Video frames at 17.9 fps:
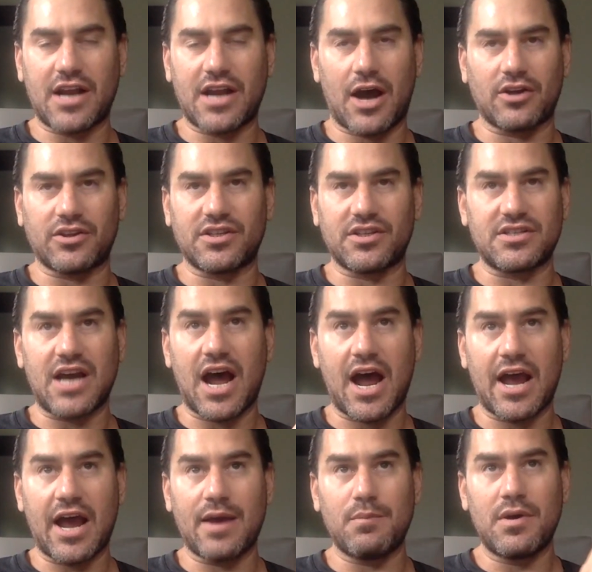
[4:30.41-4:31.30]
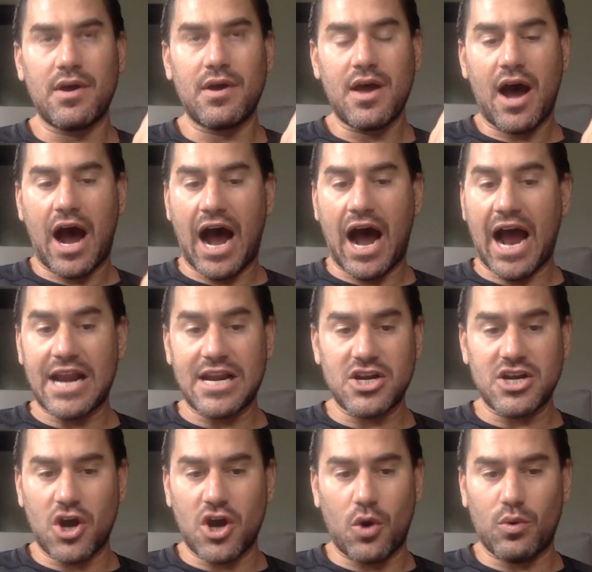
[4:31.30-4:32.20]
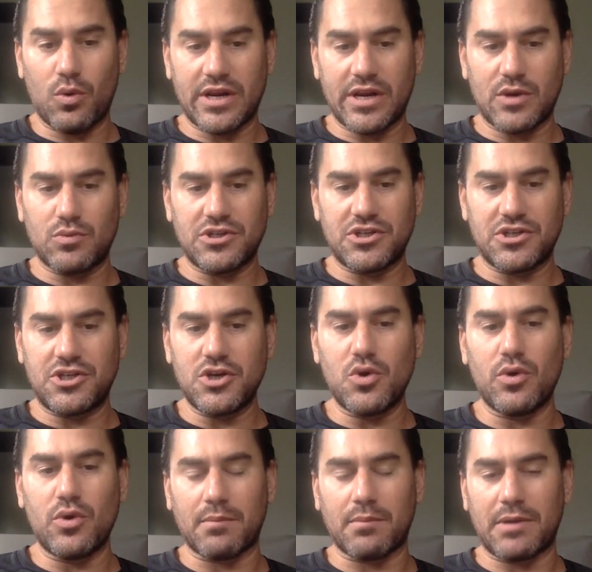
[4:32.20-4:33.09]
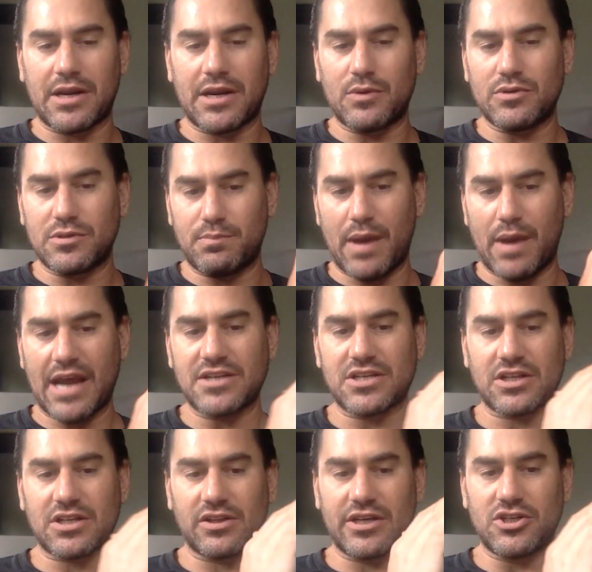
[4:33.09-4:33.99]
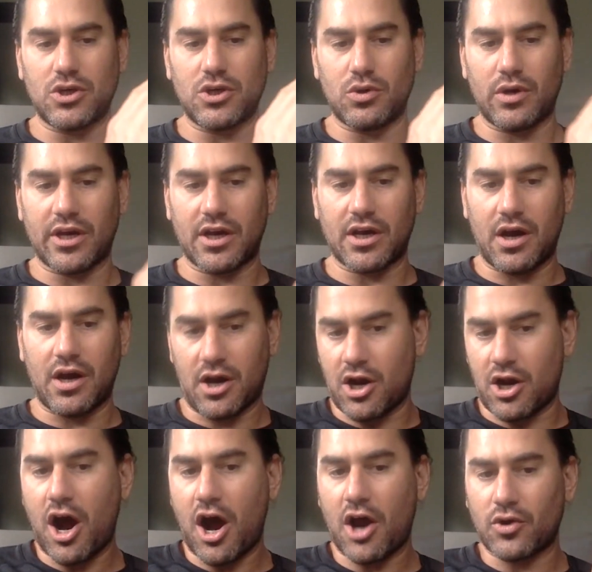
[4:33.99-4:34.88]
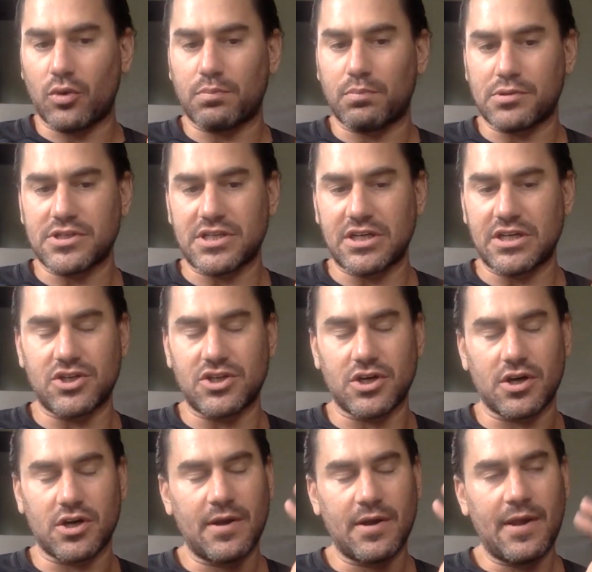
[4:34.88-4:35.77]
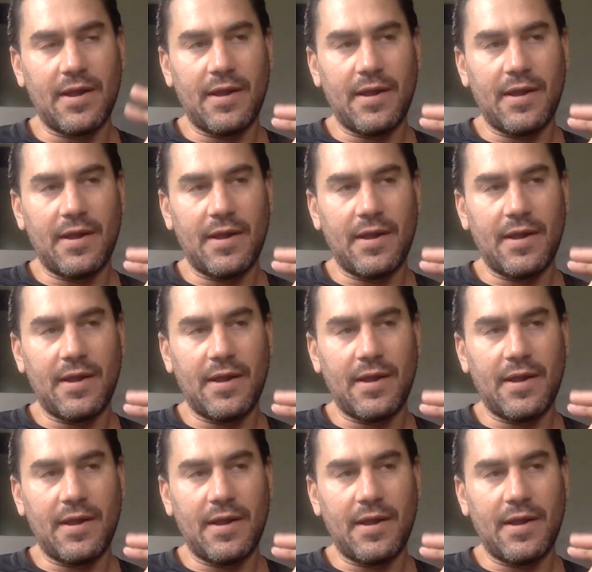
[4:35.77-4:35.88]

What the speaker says: Now, at the time, I didn't know what he was doing, but he was basically doing a coddle procedure.